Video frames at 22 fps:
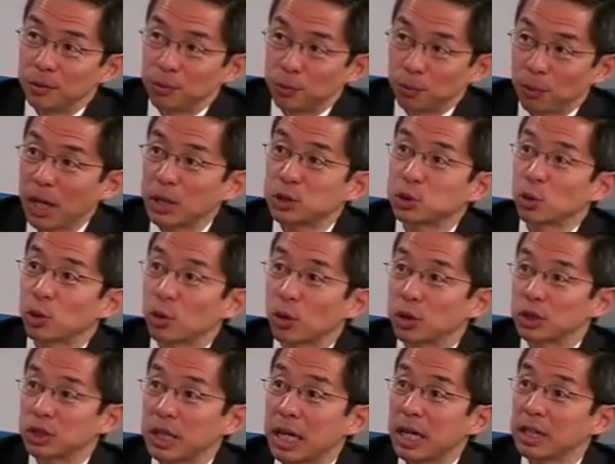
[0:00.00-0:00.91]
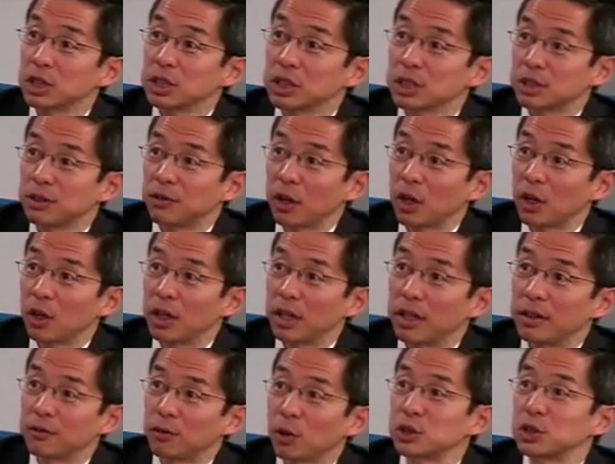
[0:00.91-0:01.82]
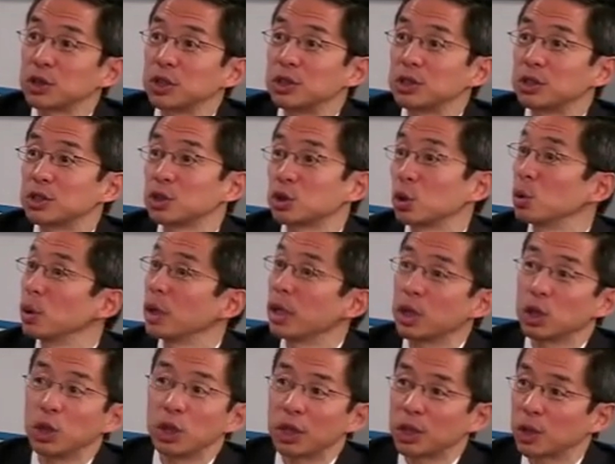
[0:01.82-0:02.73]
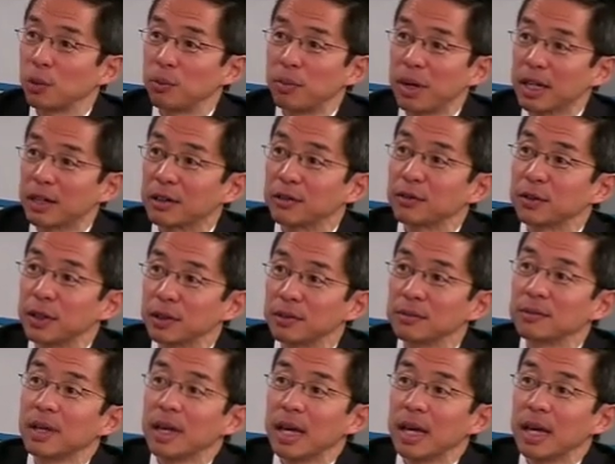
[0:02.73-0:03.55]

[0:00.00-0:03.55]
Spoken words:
mitral regurgitation severity versus truly clinical benefit.